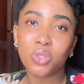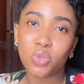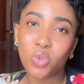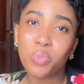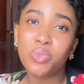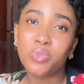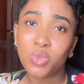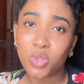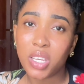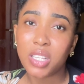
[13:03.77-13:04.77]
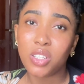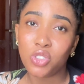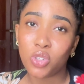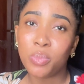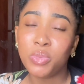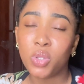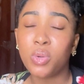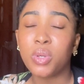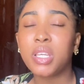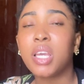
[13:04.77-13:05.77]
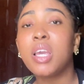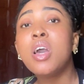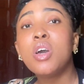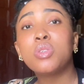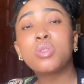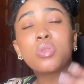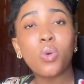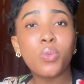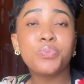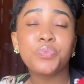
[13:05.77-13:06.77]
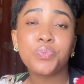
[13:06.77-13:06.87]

soap to get the job done. Okay, so